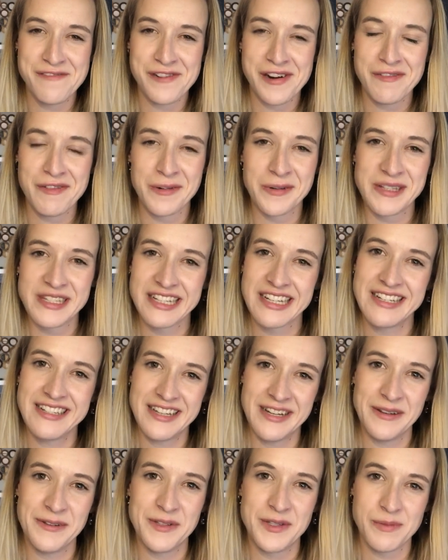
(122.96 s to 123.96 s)
you for everyone's
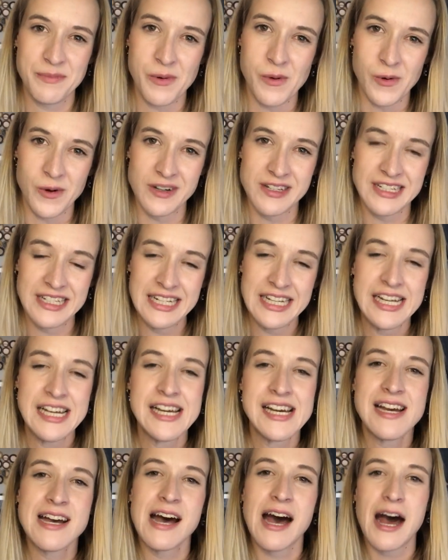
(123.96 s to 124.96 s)
continued support.
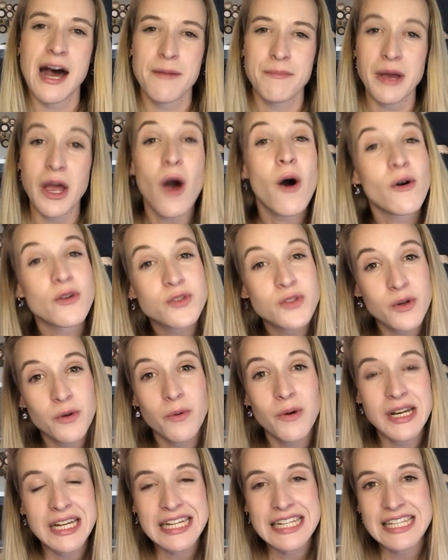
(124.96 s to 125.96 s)
Um, I also
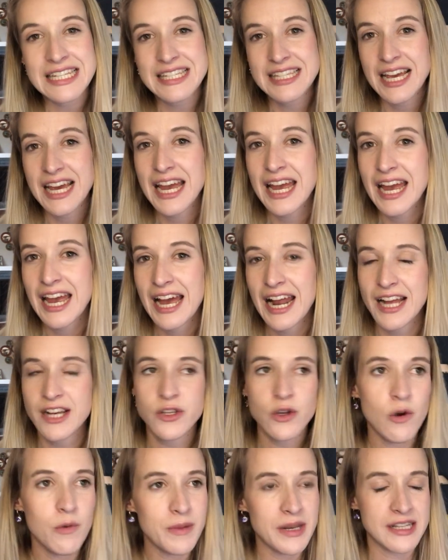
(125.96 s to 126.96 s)
wanted to say, and I
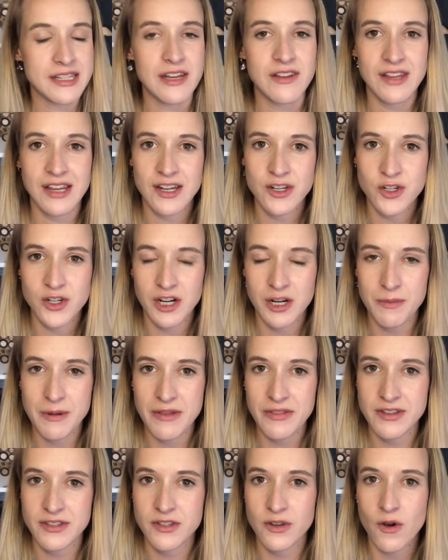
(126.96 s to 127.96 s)
don't mean to sound like a jerk
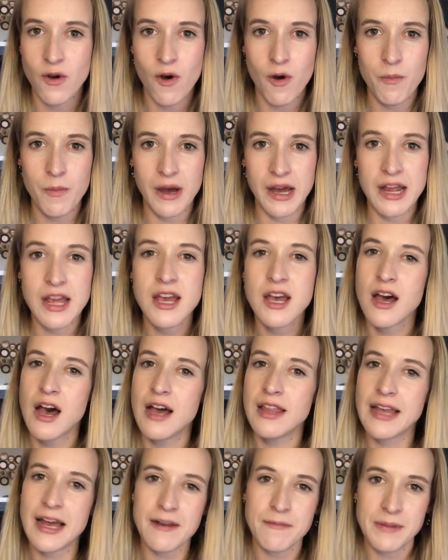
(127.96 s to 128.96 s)
about this at all, but
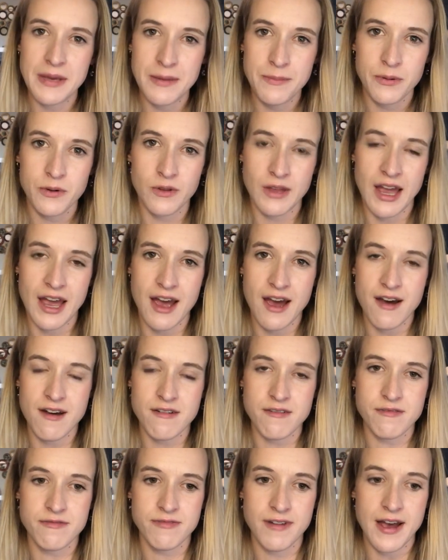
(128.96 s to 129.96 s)
a lot of people
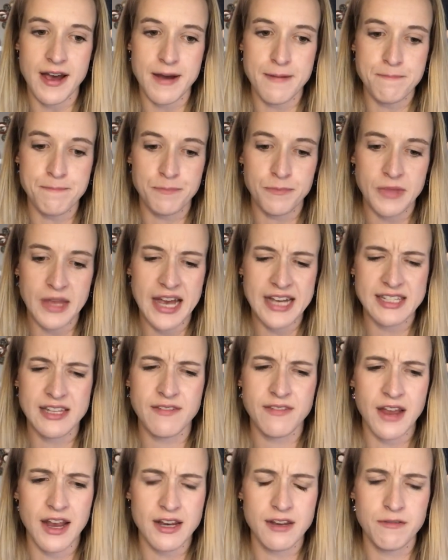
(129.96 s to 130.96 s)
have, um, as
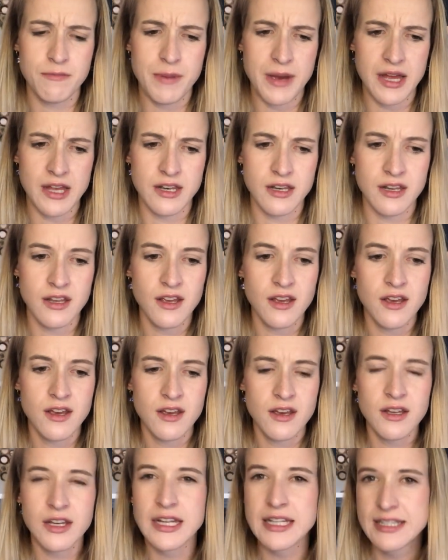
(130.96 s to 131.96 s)
I've kind of been
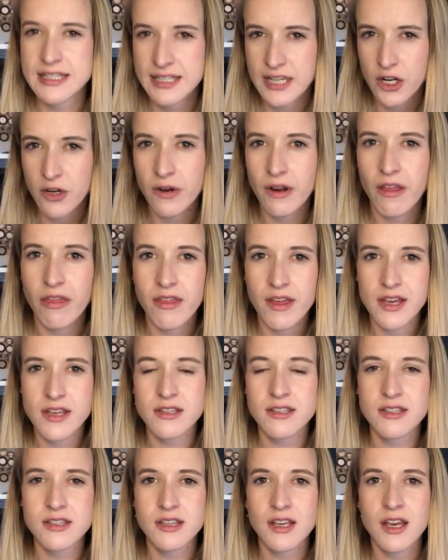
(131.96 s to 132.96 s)
considering
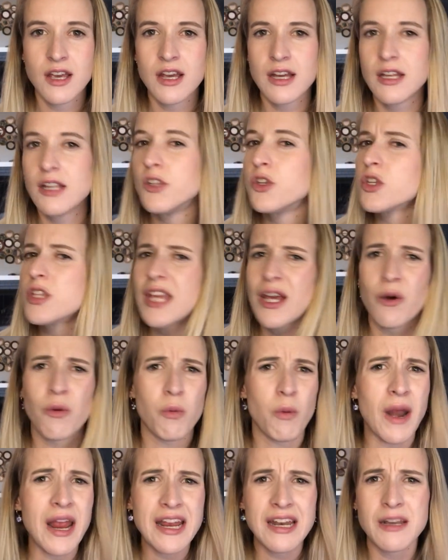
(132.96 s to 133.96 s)
this, just like
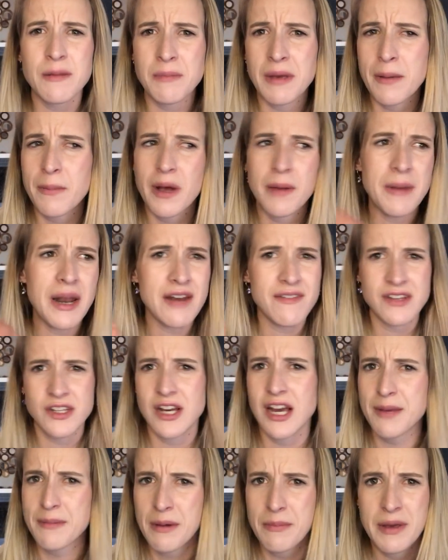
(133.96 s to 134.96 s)
random people, I'm not even
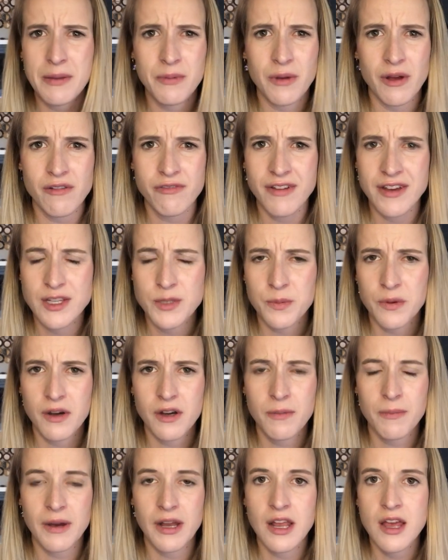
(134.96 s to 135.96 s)
talking about people on
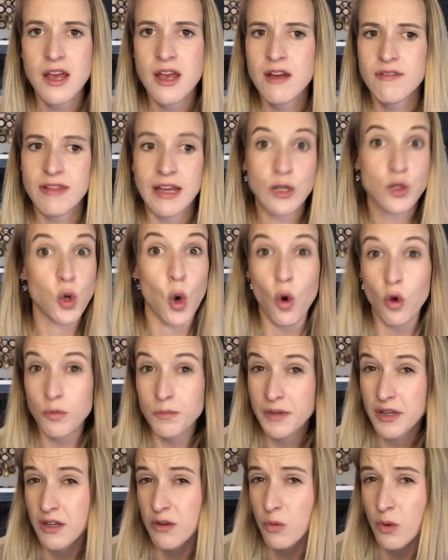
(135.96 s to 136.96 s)
Facebook, but like
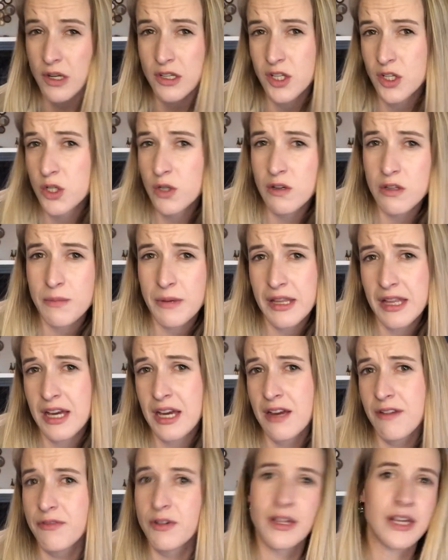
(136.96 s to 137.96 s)
told me what to do with my
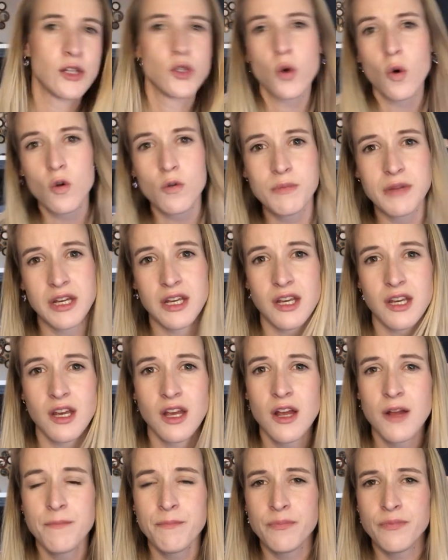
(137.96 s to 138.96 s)
life or like told
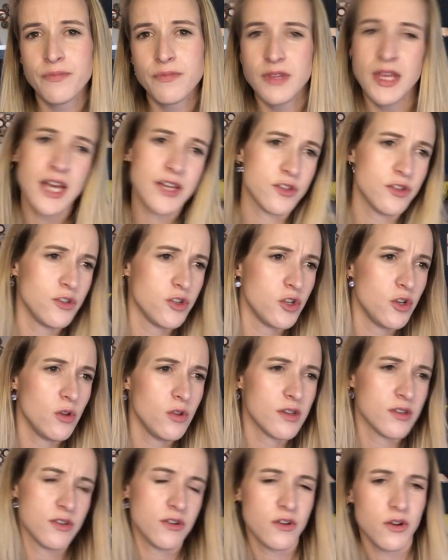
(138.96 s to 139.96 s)
me yes, you should
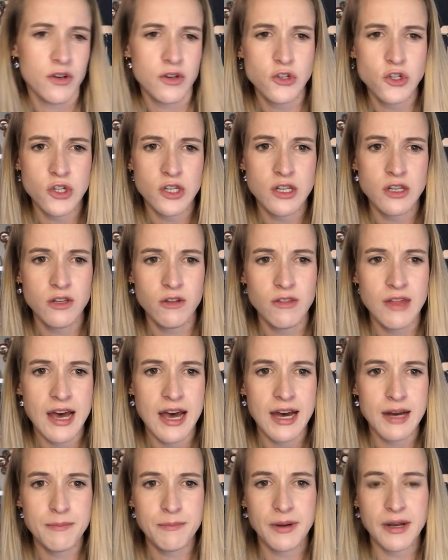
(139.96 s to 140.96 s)
do this or no, you shouldn't do
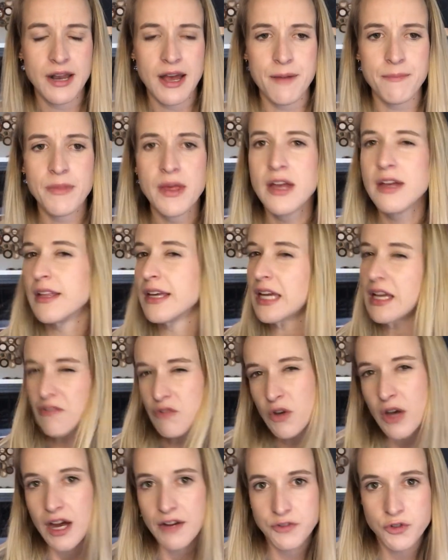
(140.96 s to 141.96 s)
that. But um, like
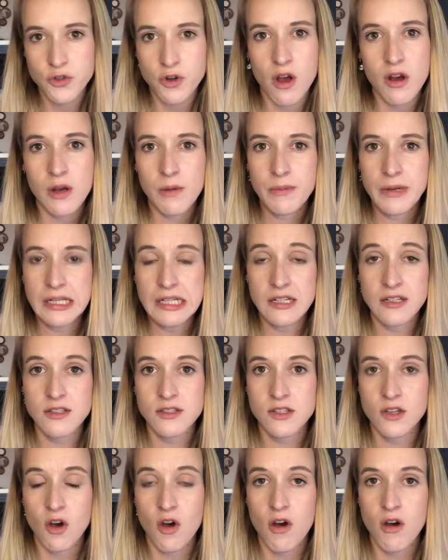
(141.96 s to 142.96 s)
if you have strong
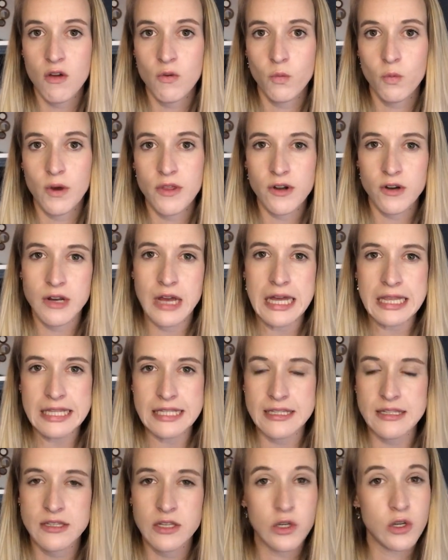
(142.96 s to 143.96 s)
opinions on whether or not
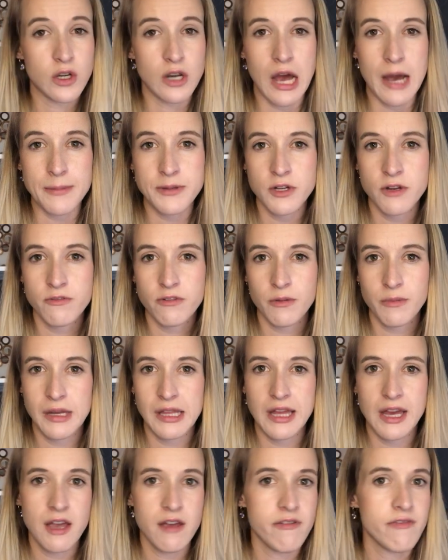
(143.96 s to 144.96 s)
this is a good option for
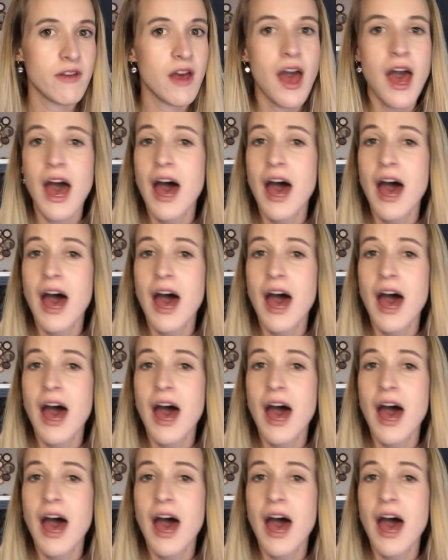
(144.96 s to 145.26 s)
my life,